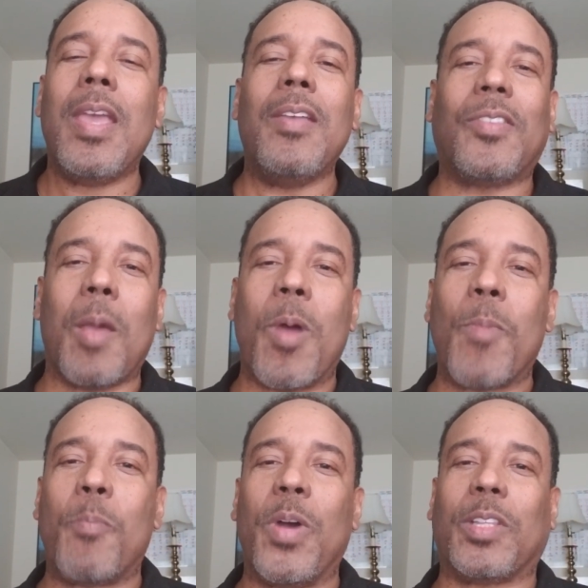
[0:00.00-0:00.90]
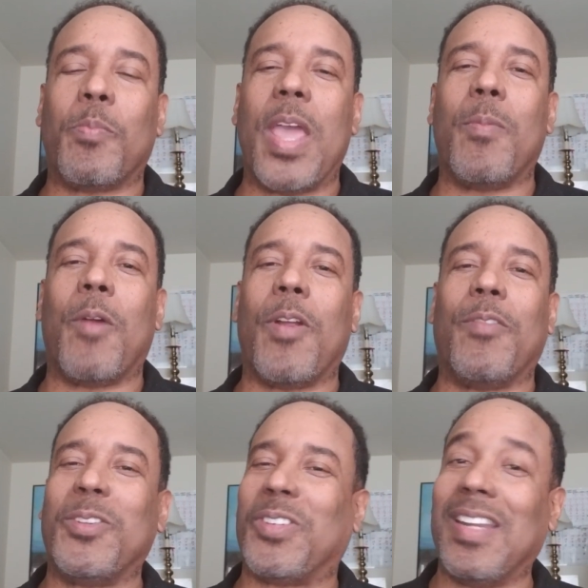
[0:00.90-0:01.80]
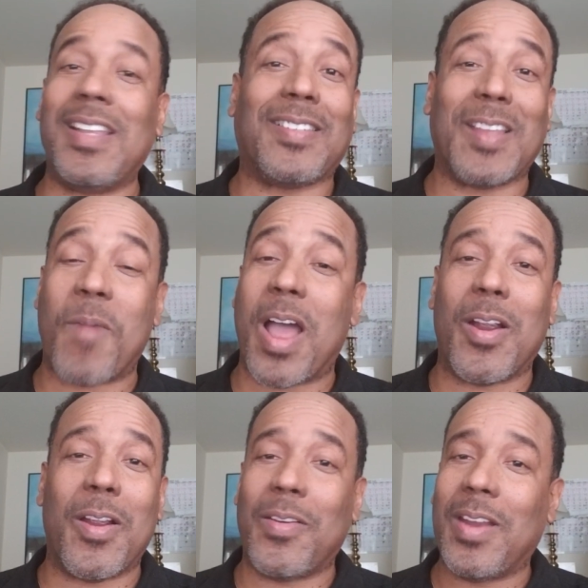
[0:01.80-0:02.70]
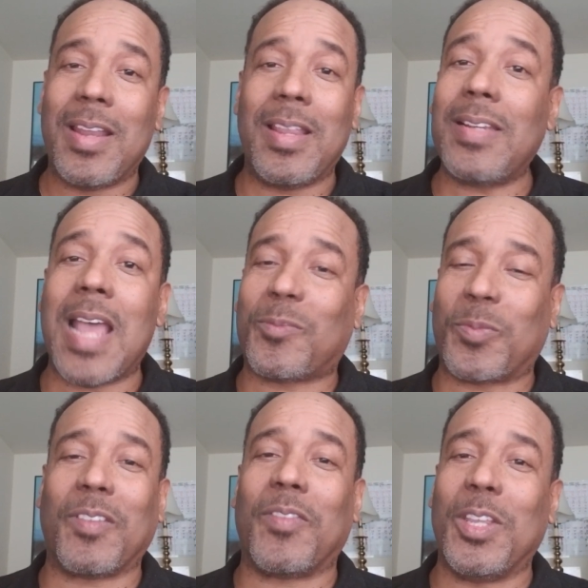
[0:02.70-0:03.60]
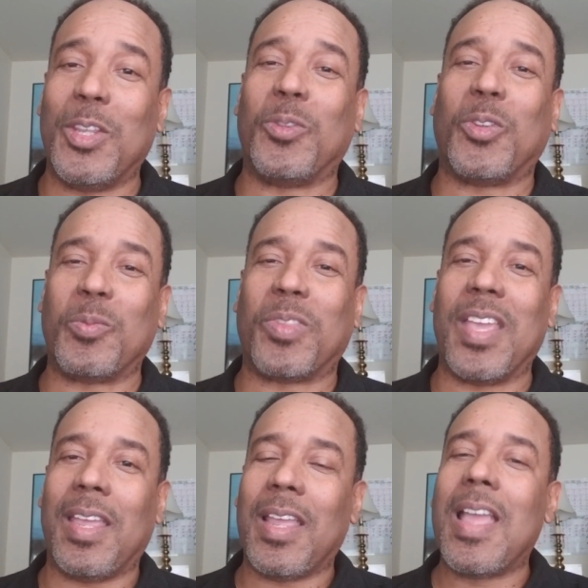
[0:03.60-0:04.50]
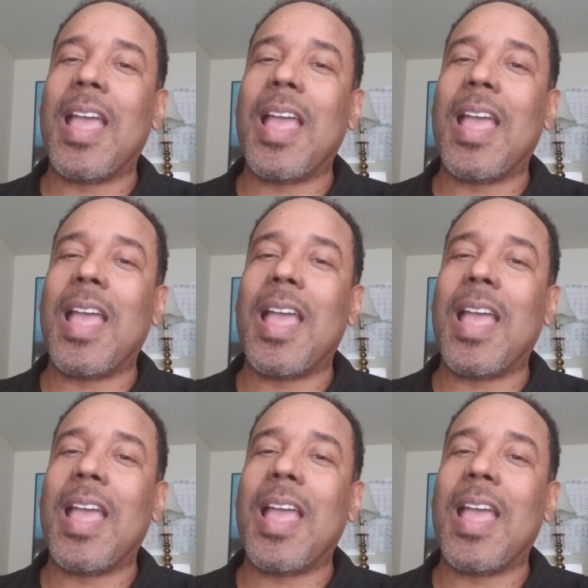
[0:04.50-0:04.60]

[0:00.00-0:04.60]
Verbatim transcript: He was talking about my book, Beta Male Revolution. This is something I heard. This is not specifically a YouTube thing.